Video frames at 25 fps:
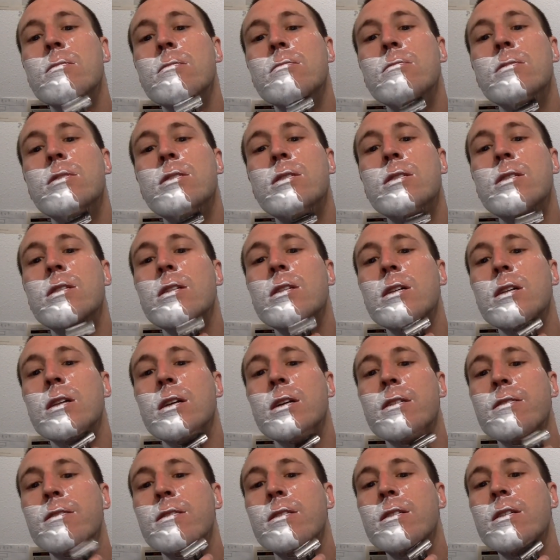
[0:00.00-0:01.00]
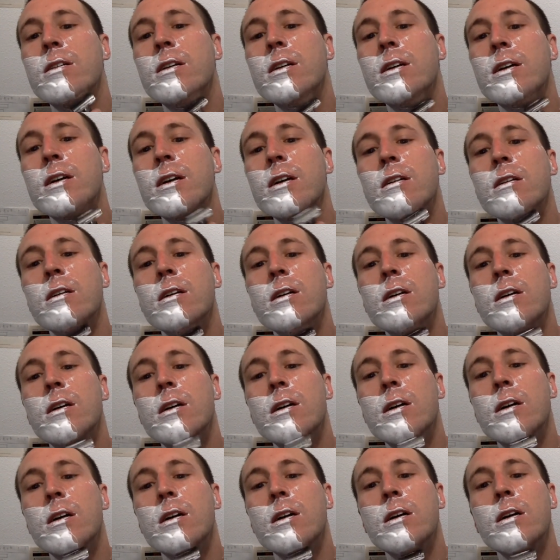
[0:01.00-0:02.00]
still at
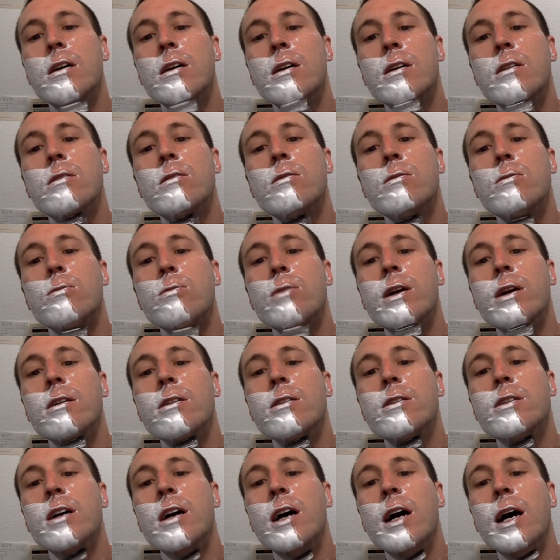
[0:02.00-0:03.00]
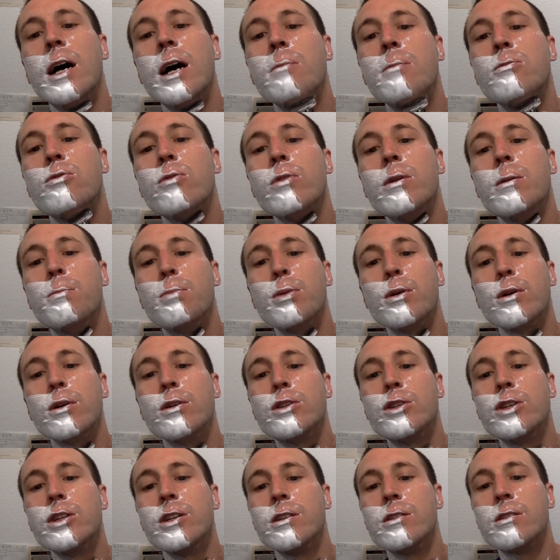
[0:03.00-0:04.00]
rare times would
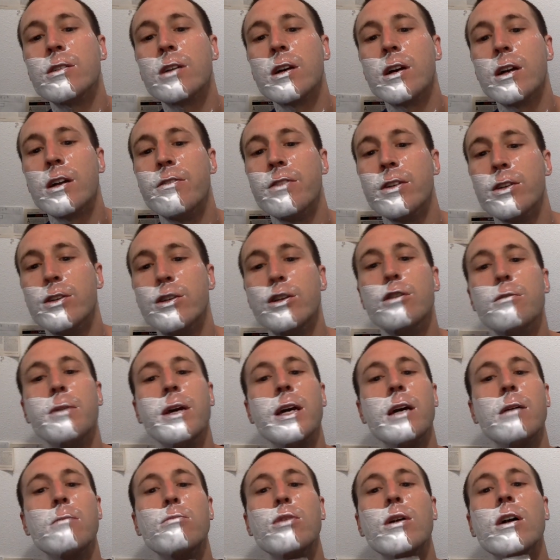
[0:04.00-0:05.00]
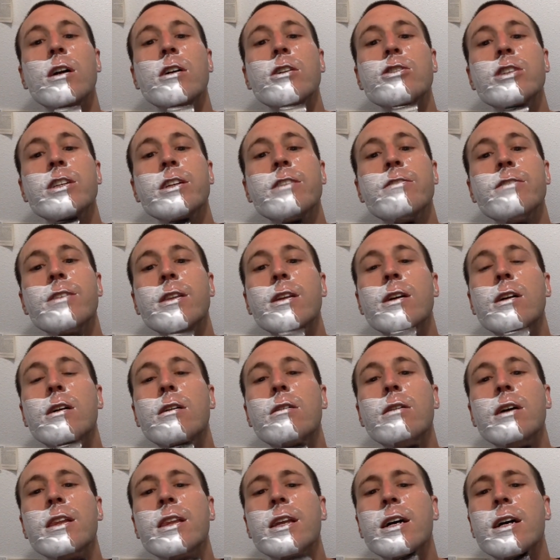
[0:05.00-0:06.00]
purchase kind of a 2-band brush, even
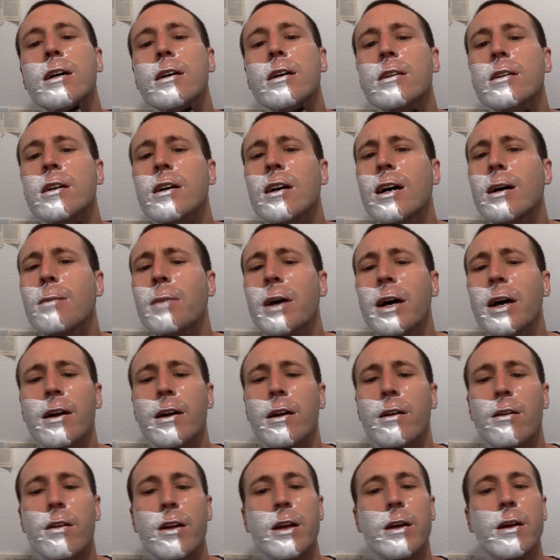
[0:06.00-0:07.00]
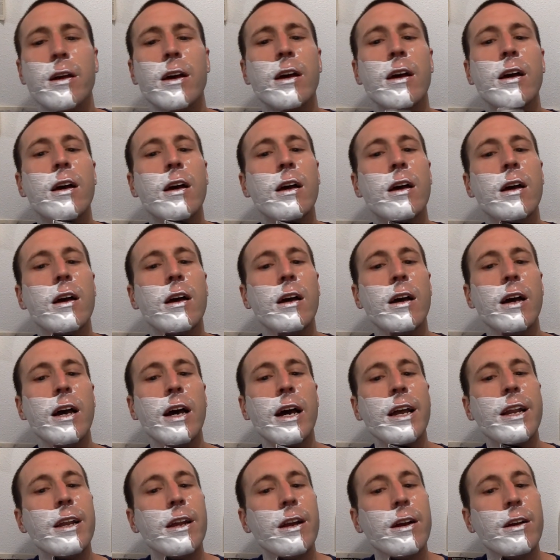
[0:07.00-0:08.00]
though at that time I had already
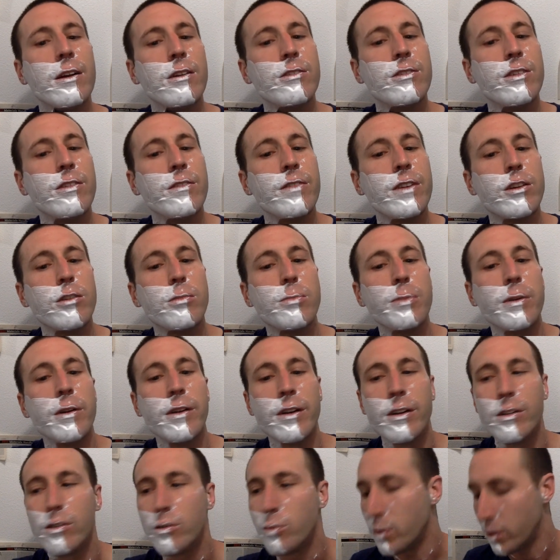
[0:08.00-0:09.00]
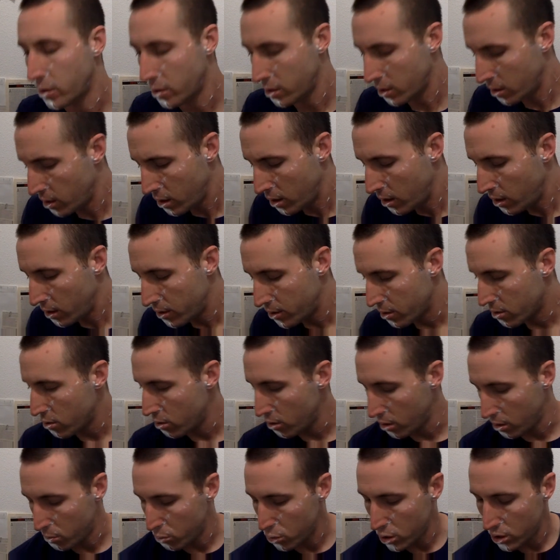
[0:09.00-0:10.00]
had years of experience with the
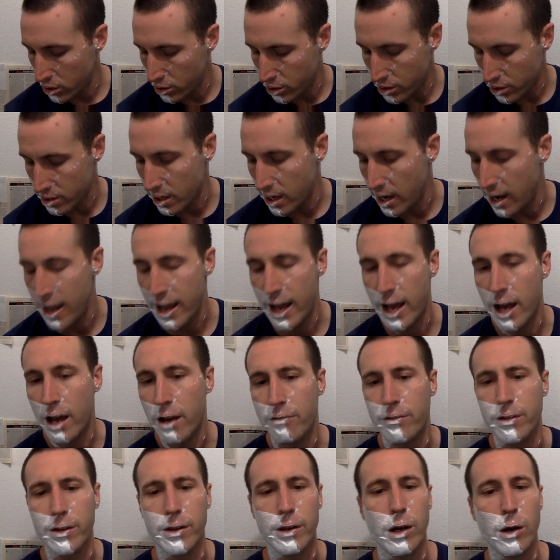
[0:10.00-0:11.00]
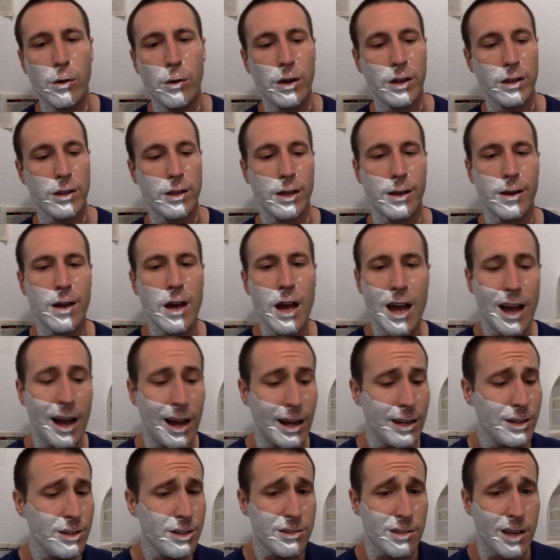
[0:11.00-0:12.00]
current brushes that I have, and knowing that
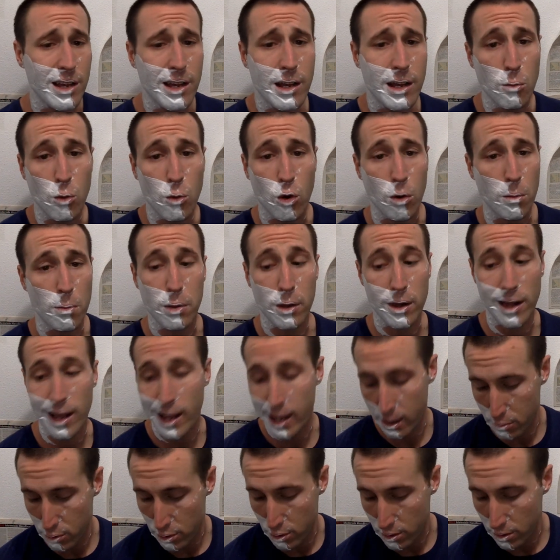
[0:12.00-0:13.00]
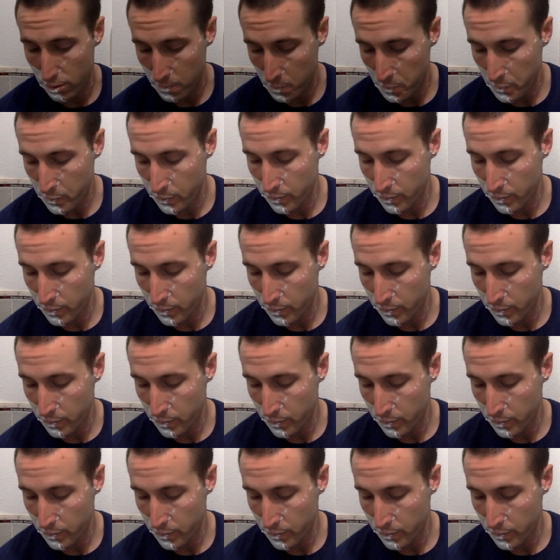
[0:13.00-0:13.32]
I just like a more pliable